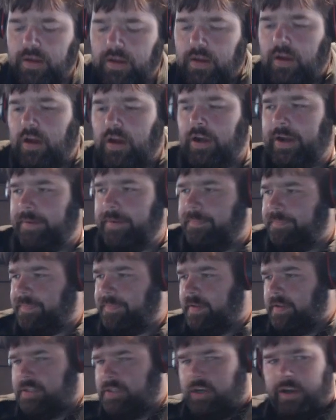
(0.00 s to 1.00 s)
Okay,
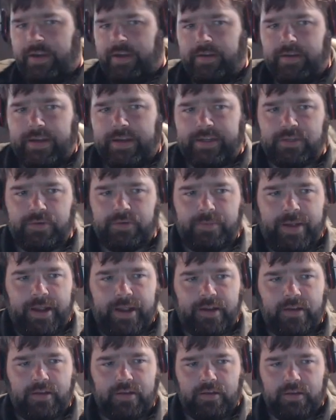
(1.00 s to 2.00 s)
sorry. I guess we're back.
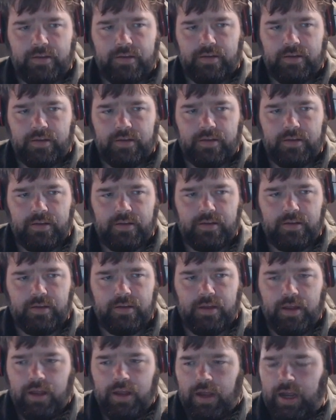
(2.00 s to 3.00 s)

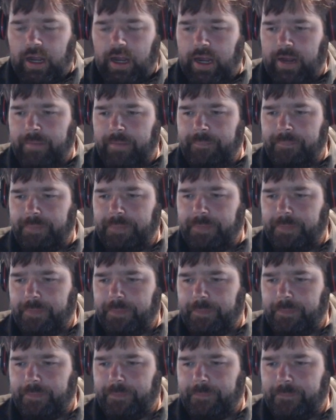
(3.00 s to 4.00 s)
Um,
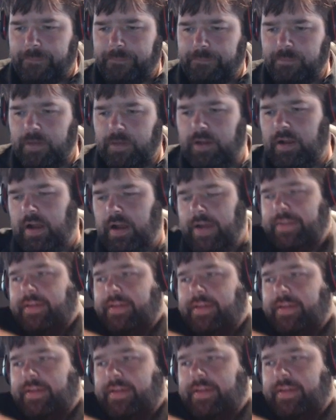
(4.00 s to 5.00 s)
I think
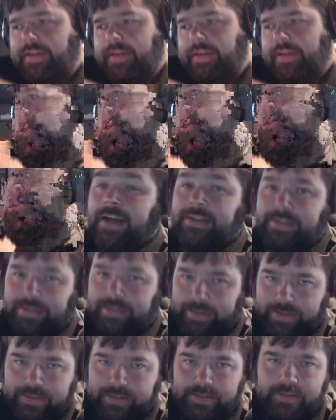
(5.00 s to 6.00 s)
it would have been
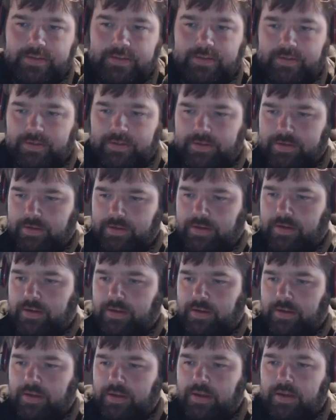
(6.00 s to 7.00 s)
excellent.
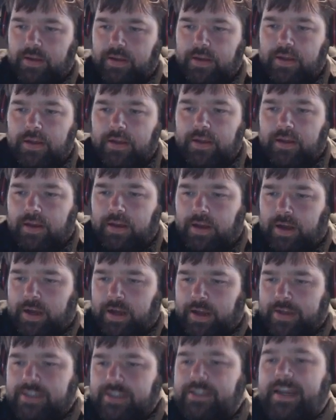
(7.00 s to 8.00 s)

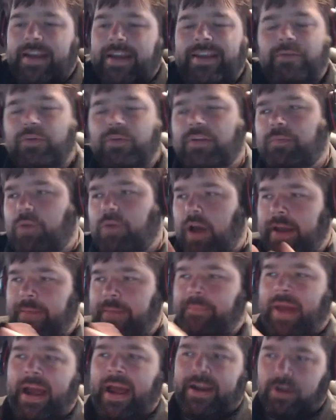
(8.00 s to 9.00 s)
Uh, and it would have brought
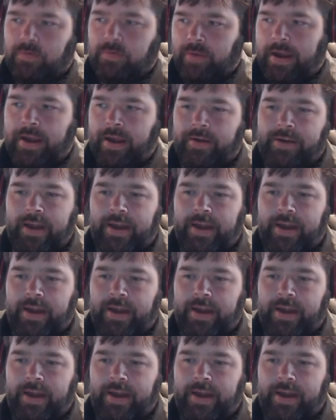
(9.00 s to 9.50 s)
it back around.